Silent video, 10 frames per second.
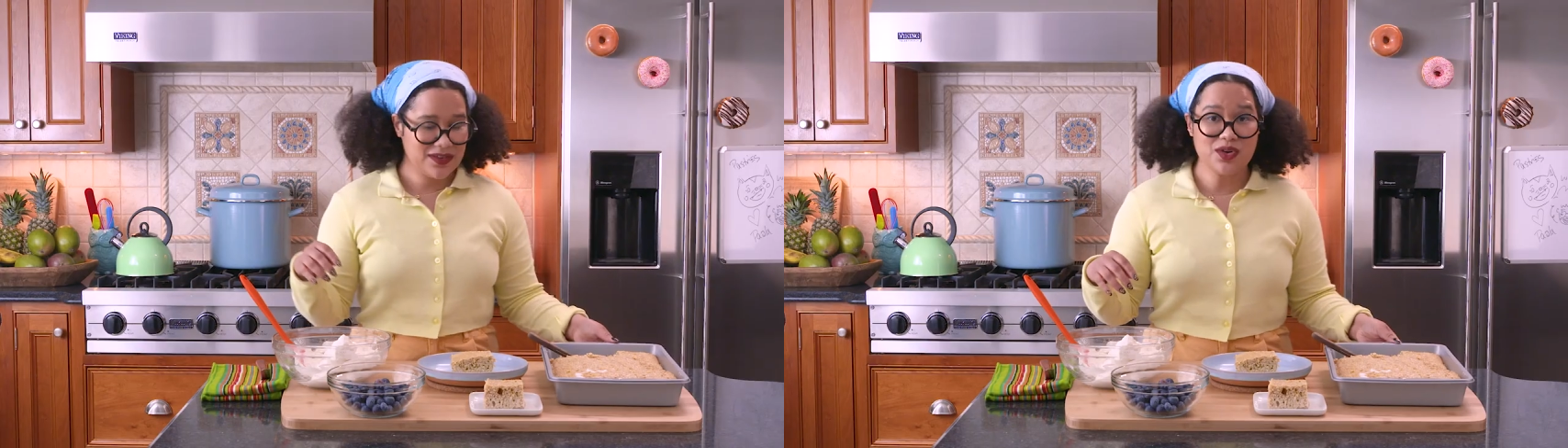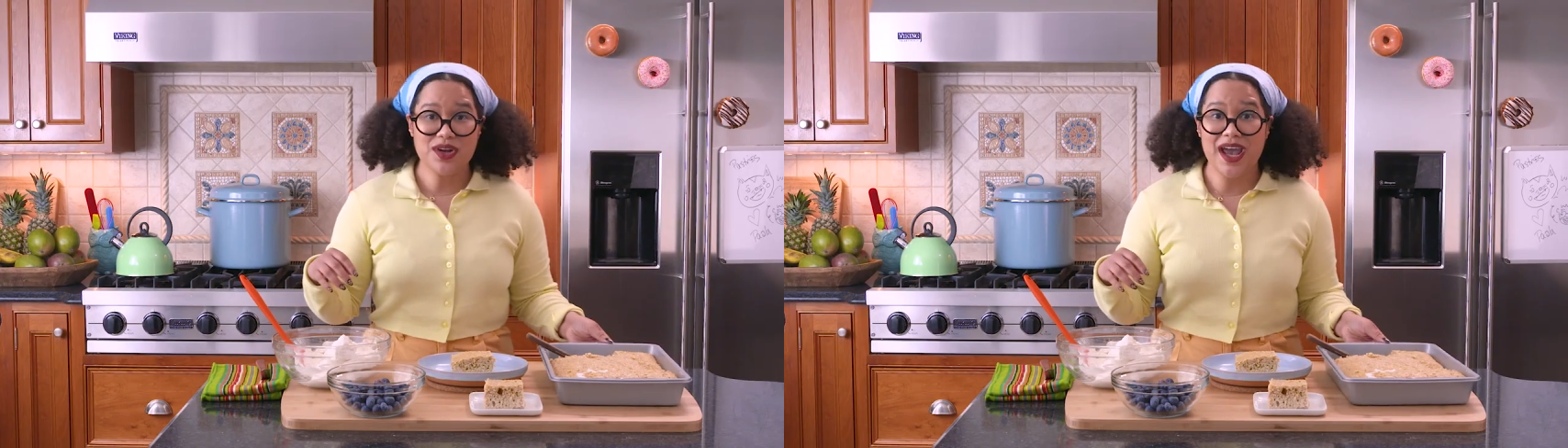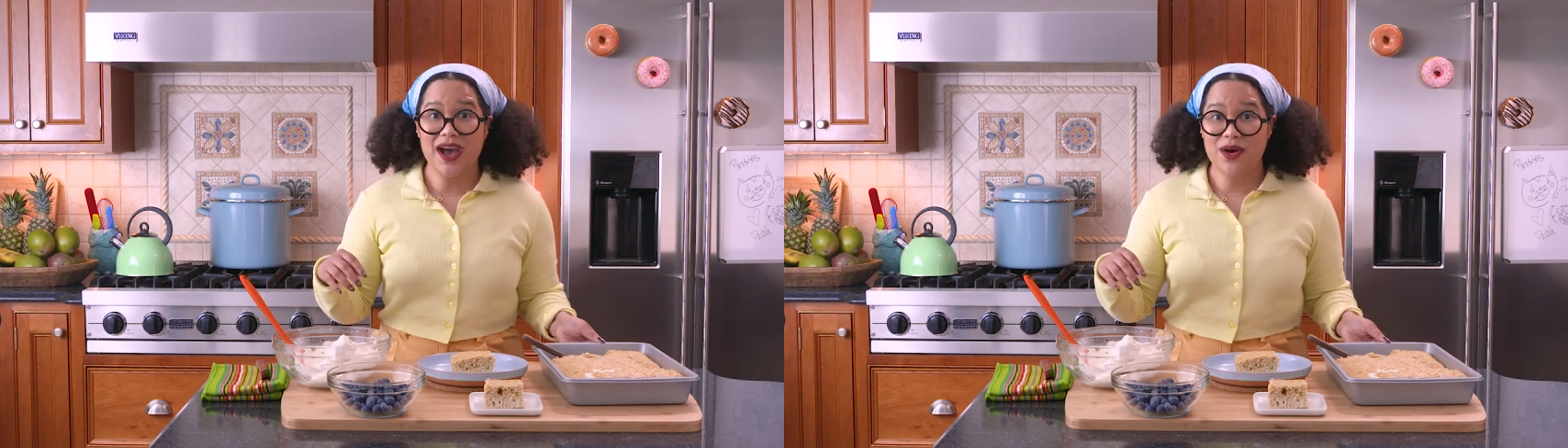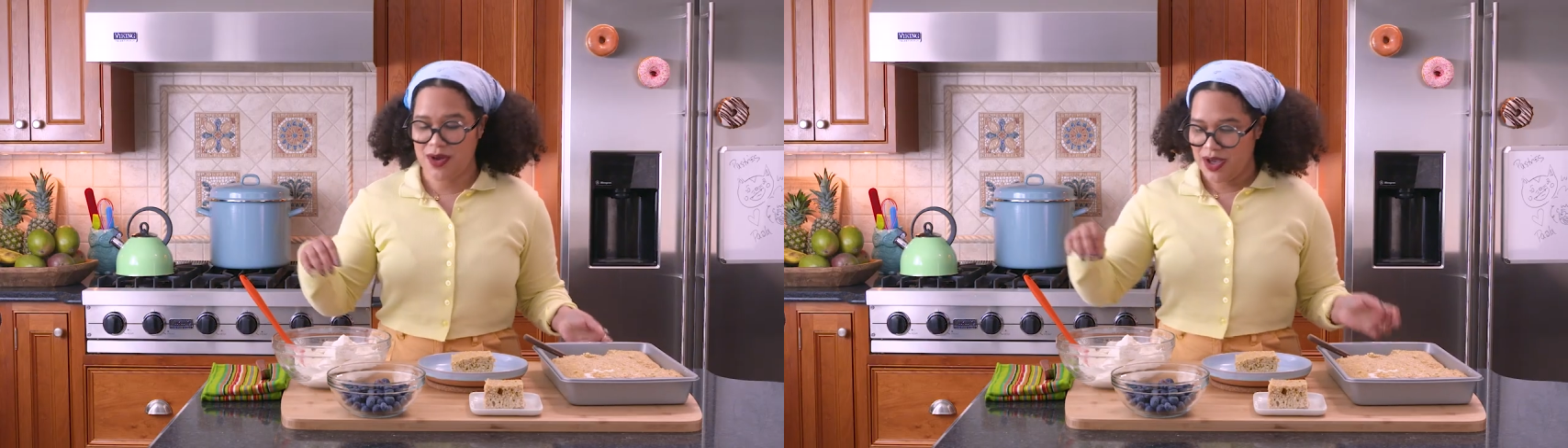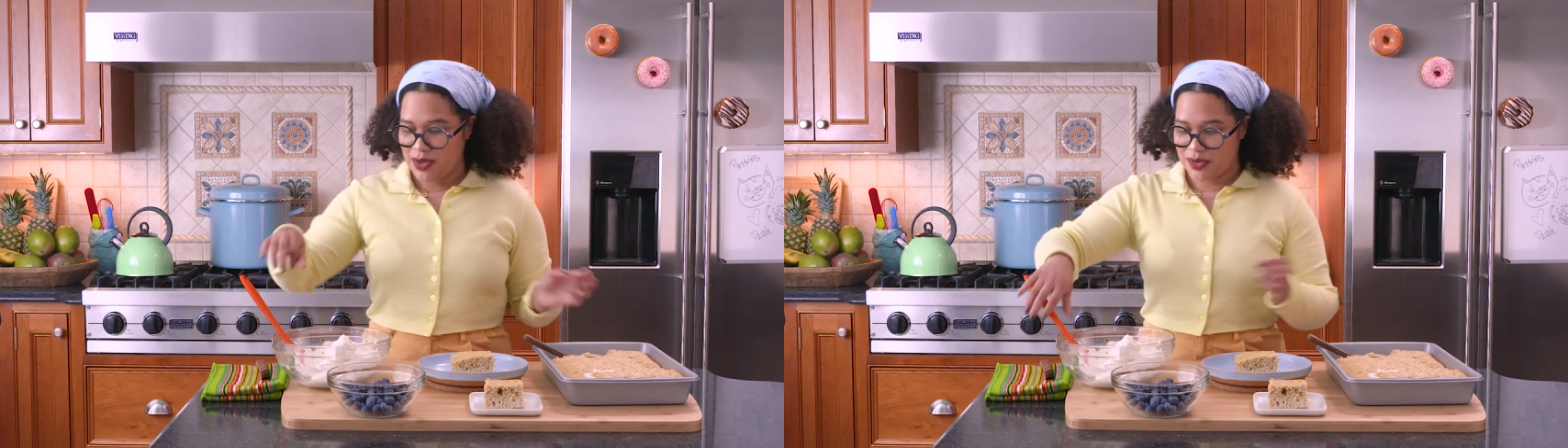So now
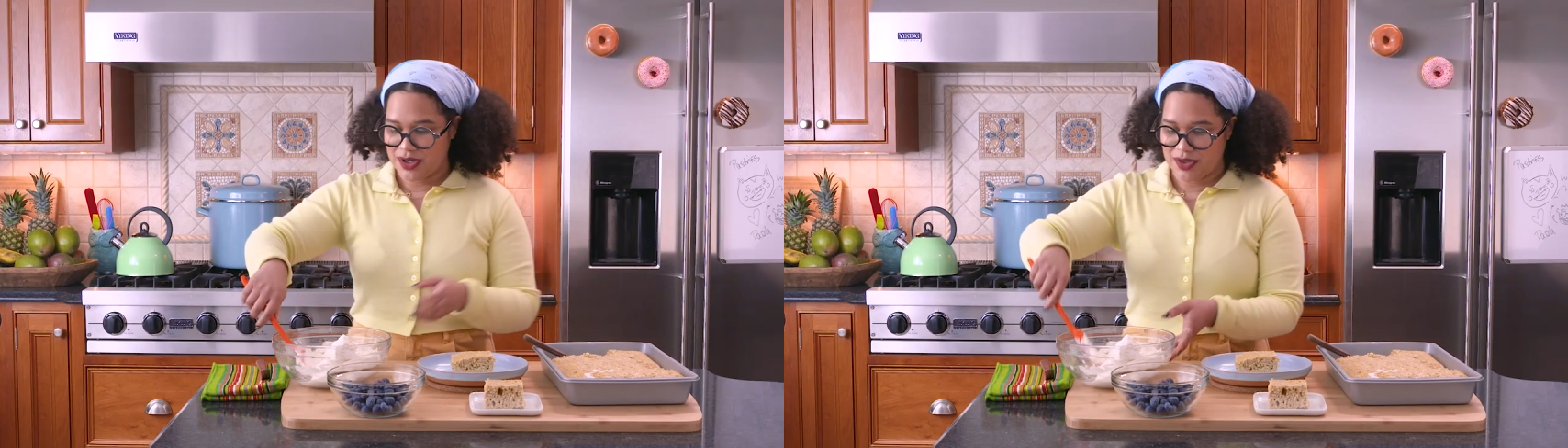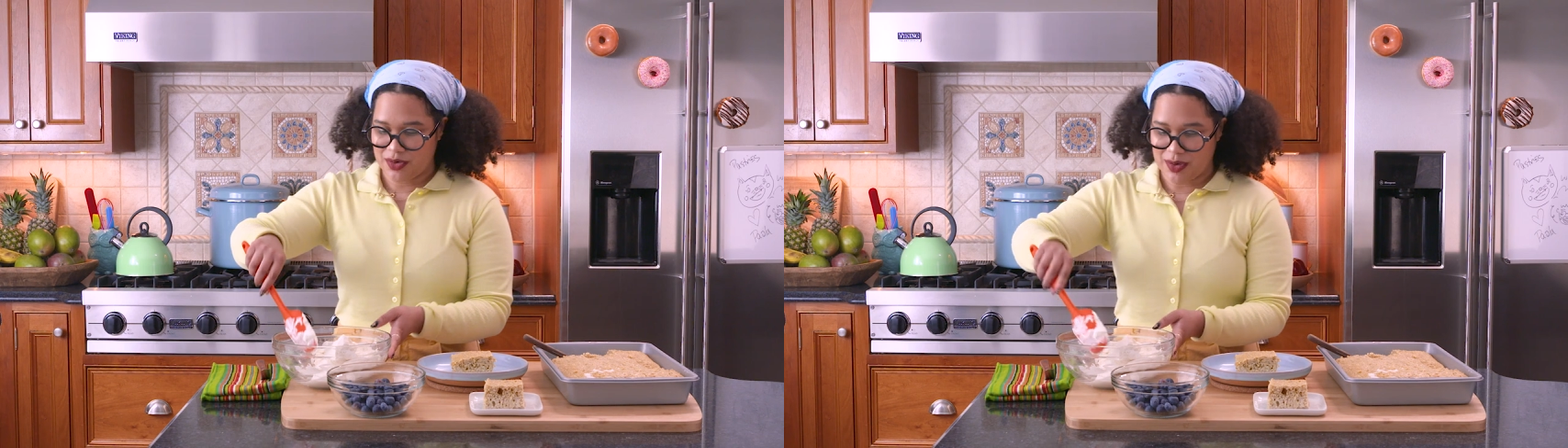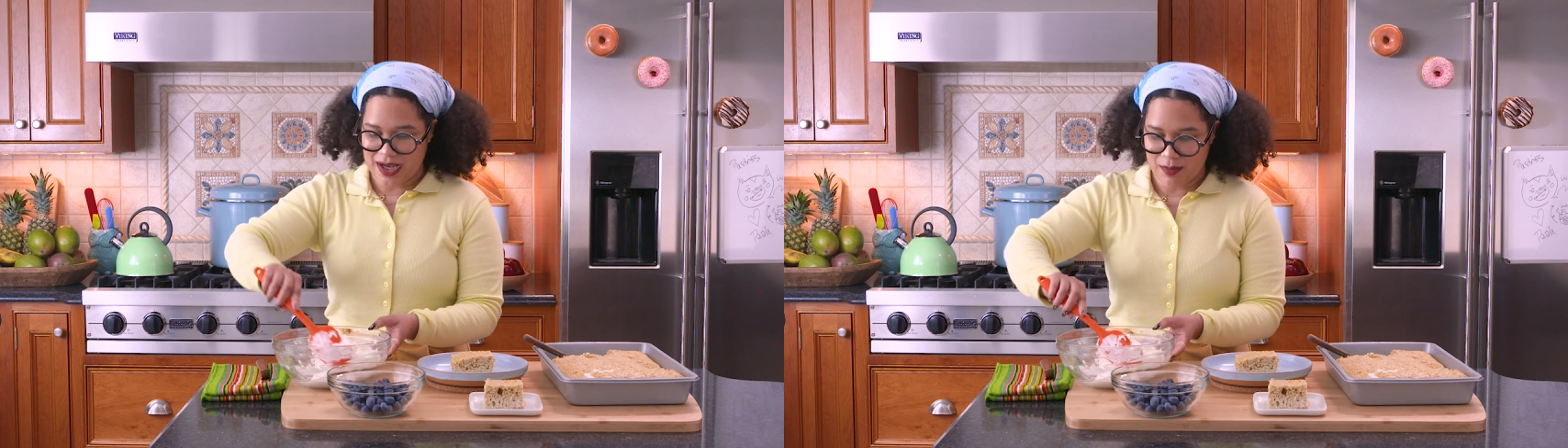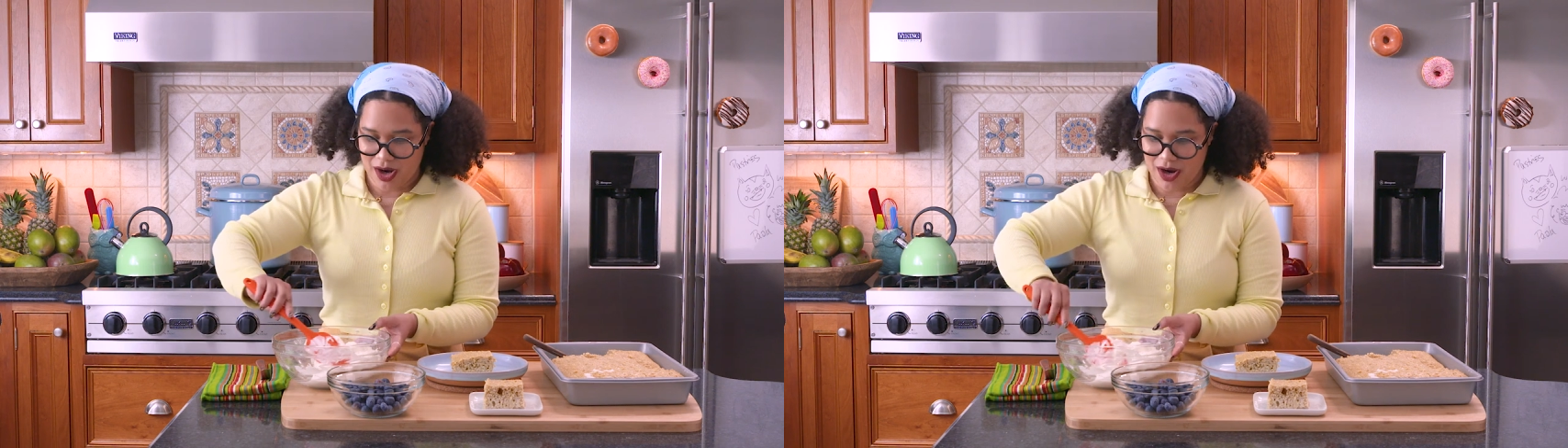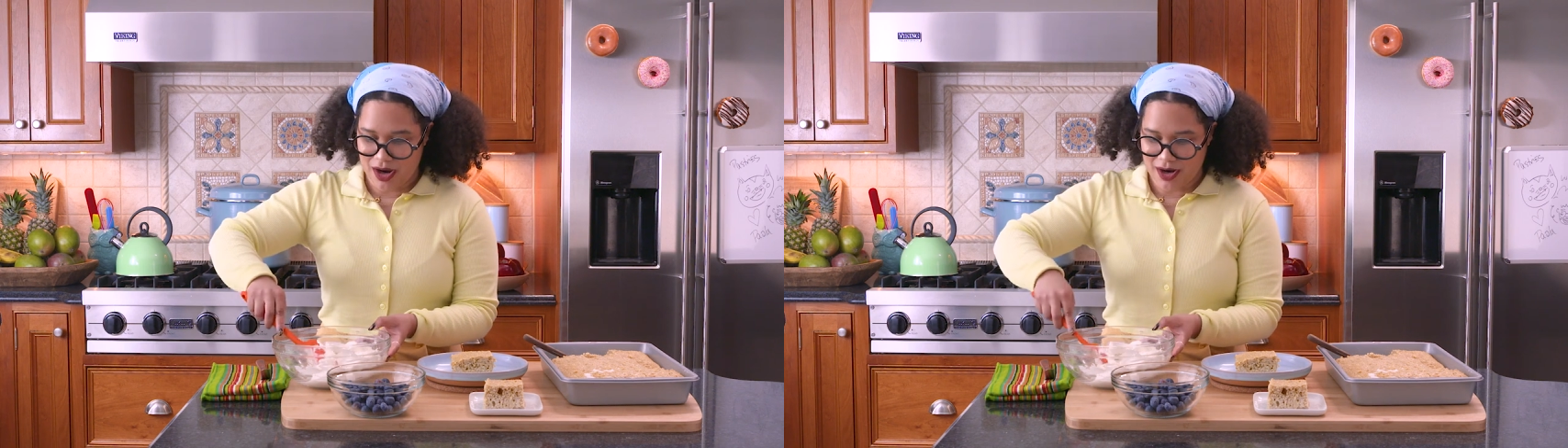we're gonna grab
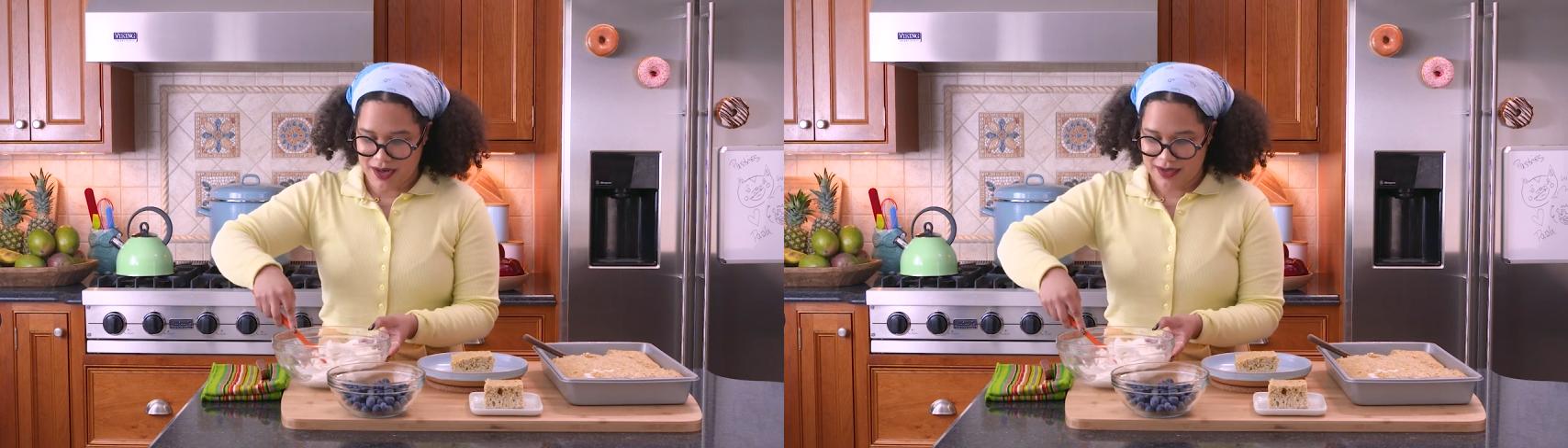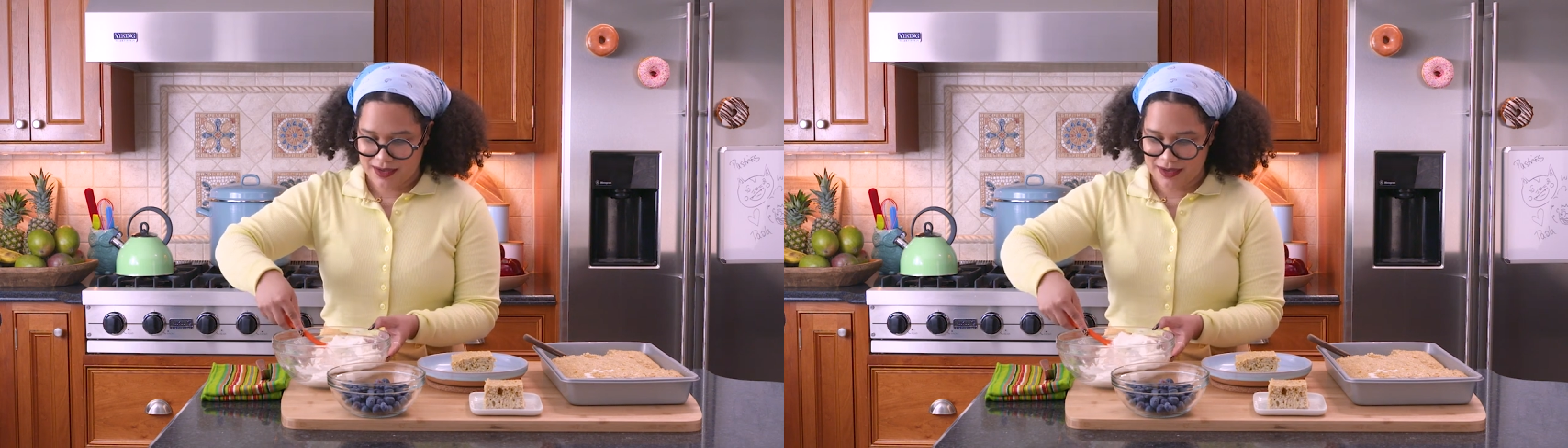our